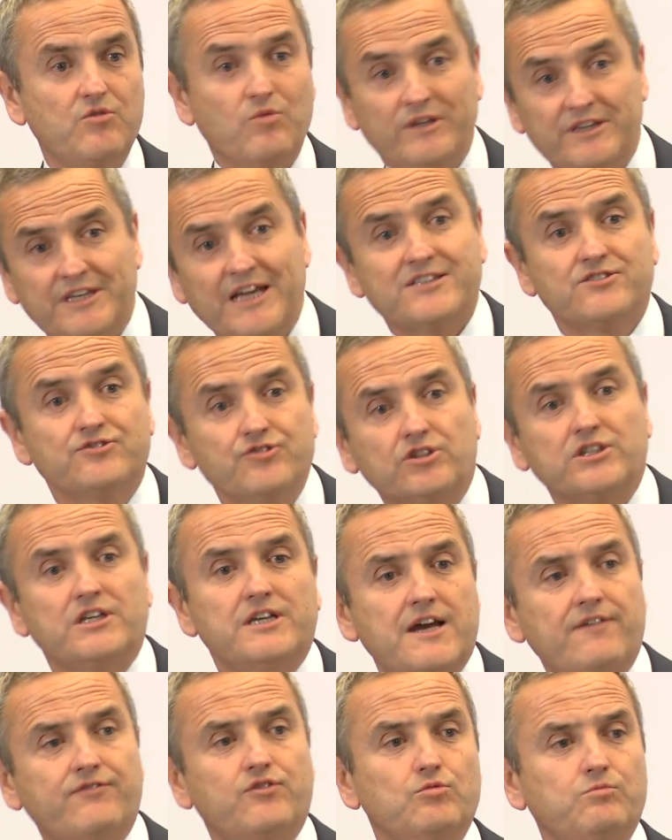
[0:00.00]
When that's not
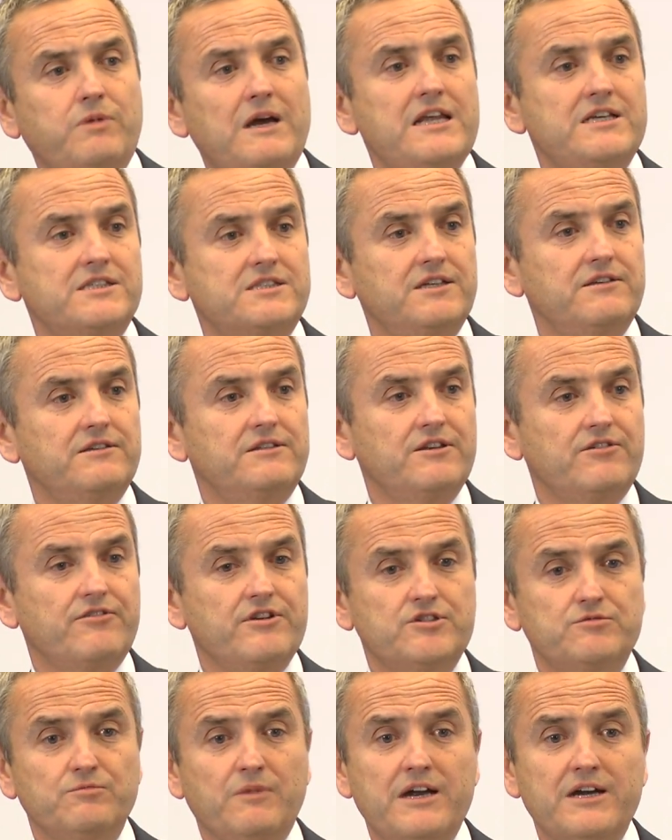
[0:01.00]
enough to balance the, the
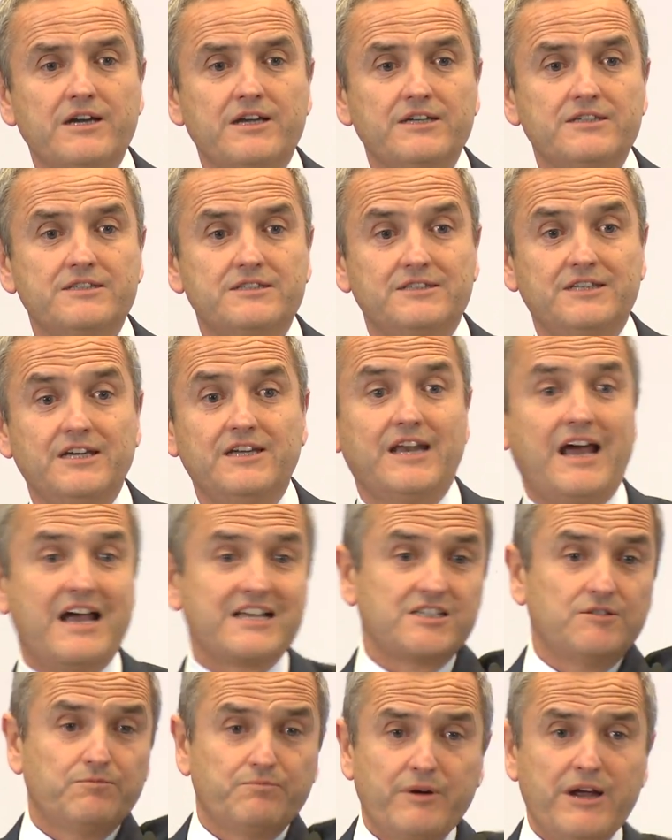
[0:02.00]
risk markets, then
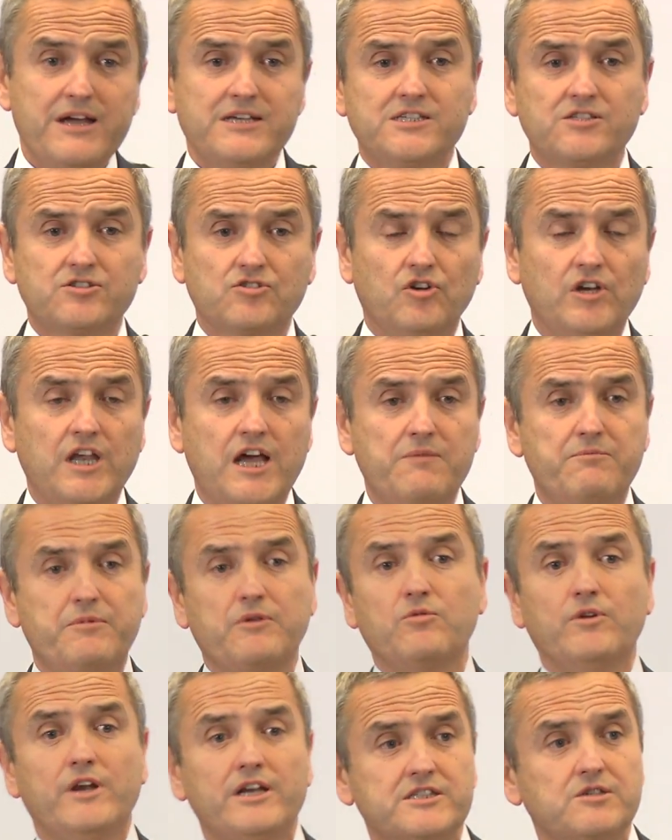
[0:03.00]
asset prices collapse,
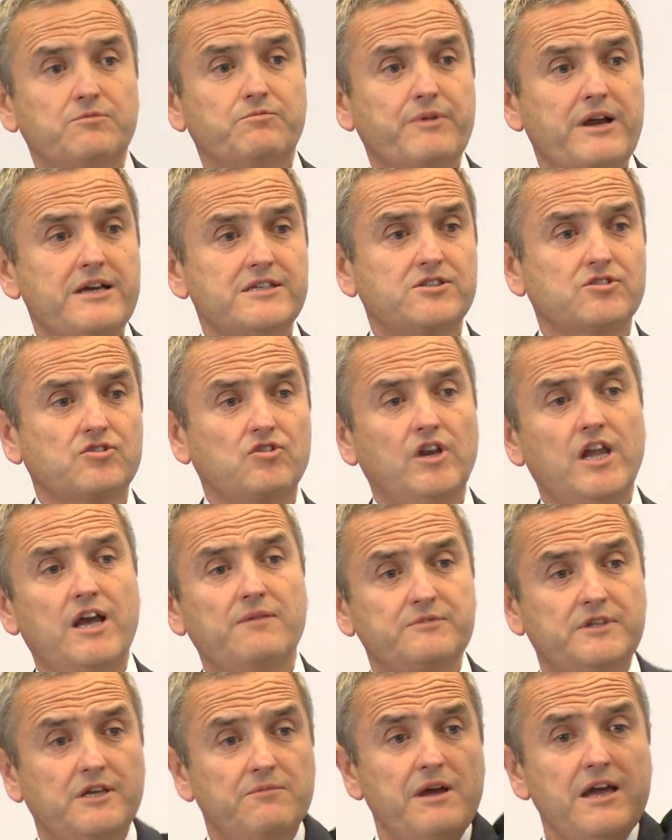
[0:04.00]
but when asset prices
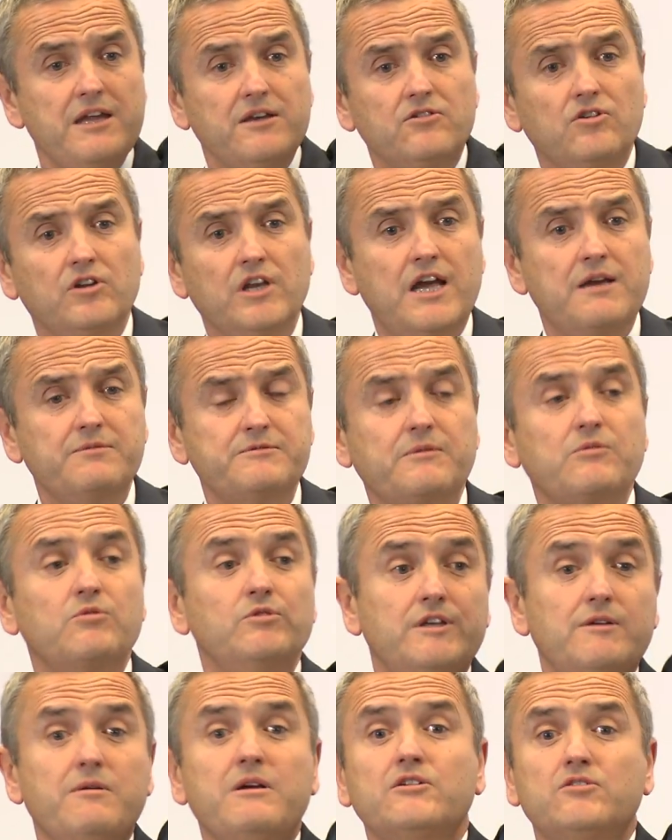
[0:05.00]
collapse, demand collapses,
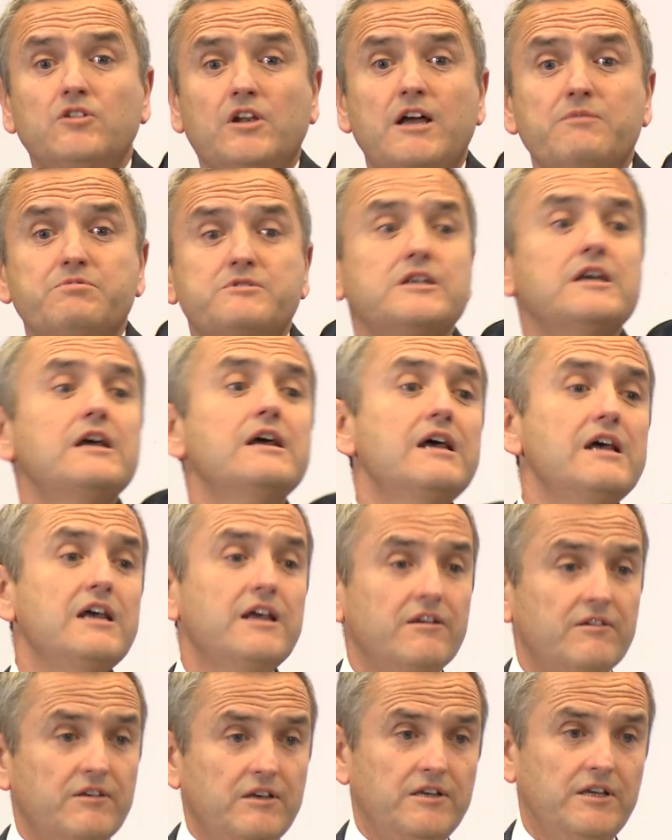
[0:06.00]
when demand collapses,
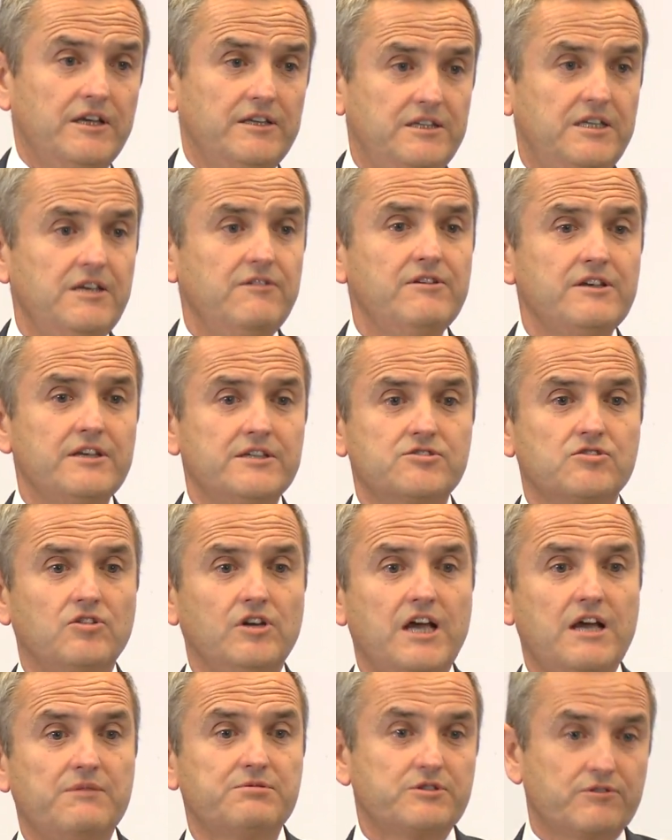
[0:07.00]
the dividends
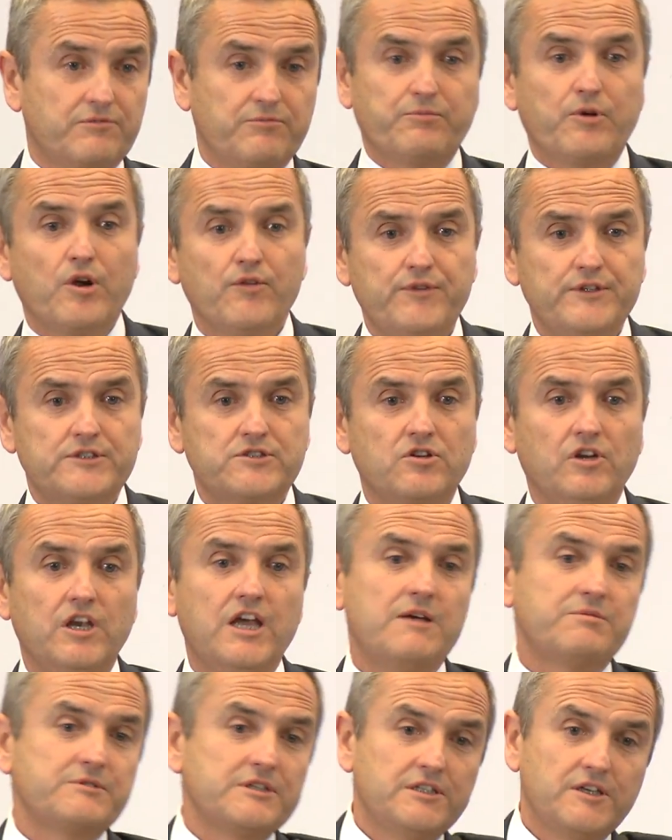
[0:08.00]
collapse, and profits
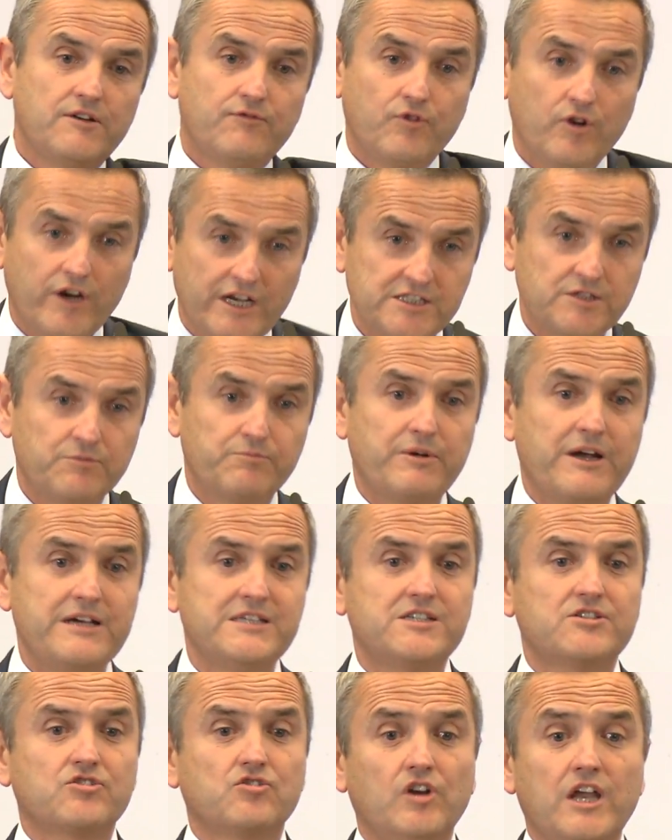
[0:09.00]
collapse, and therefore asset
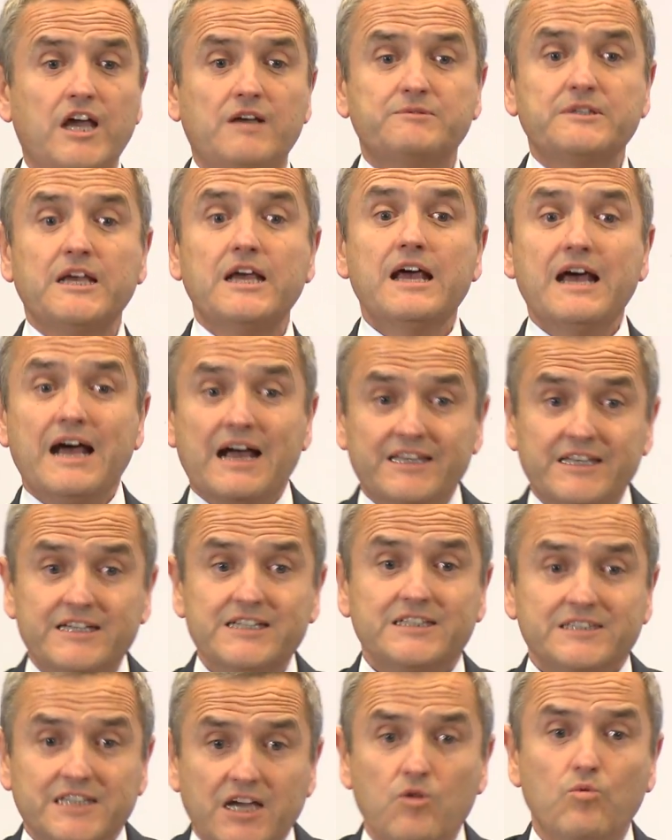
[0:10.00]
prices collapse, and there
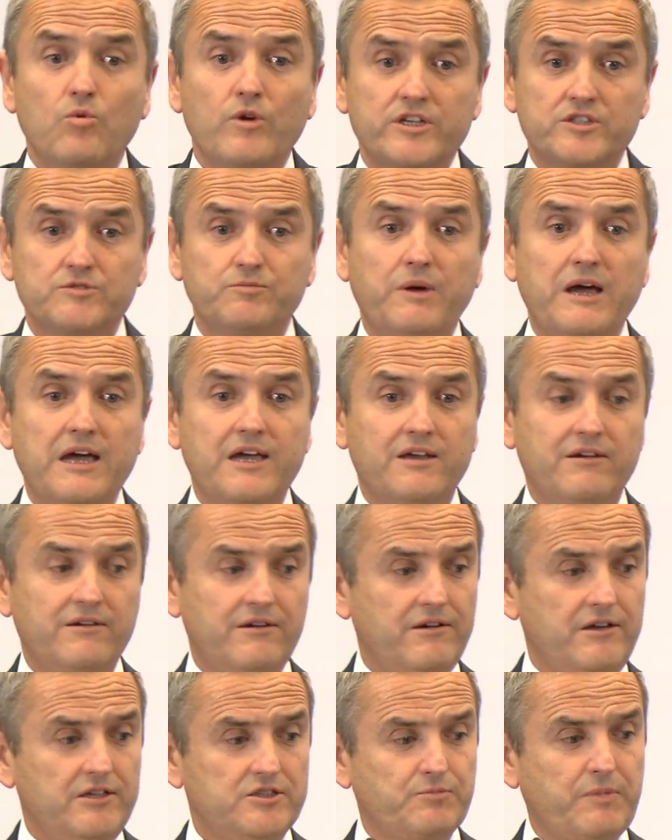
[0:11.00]
is a downward
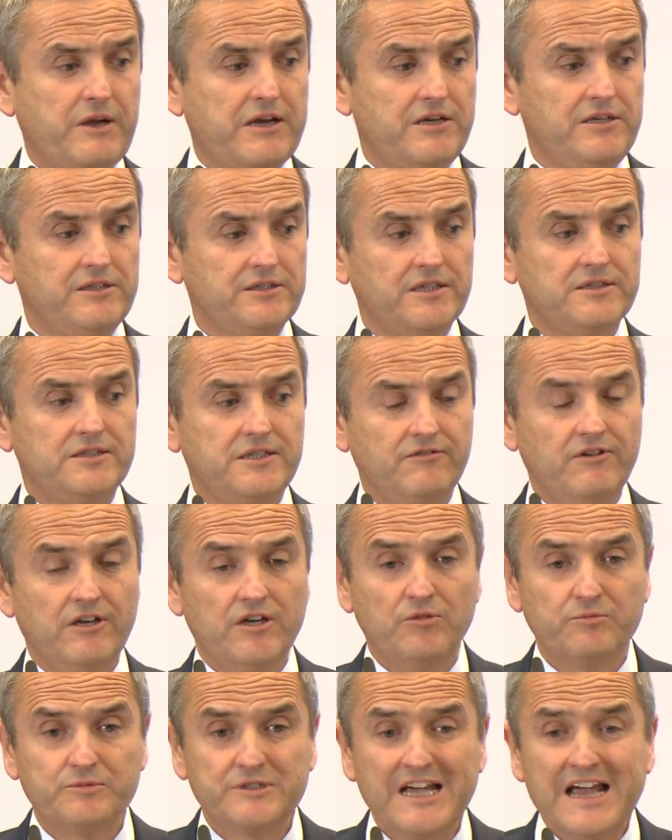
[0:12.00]
spiral, that
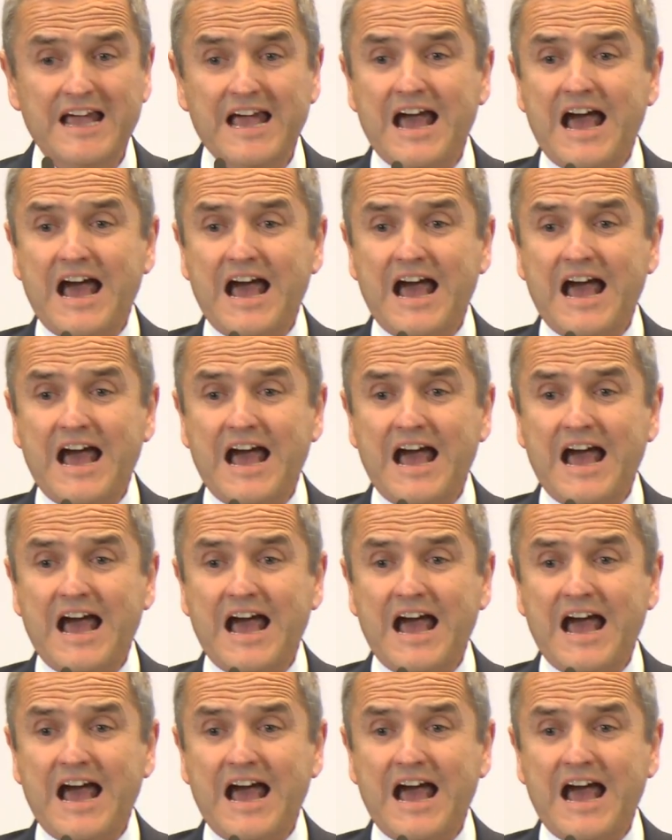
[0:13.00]
develops.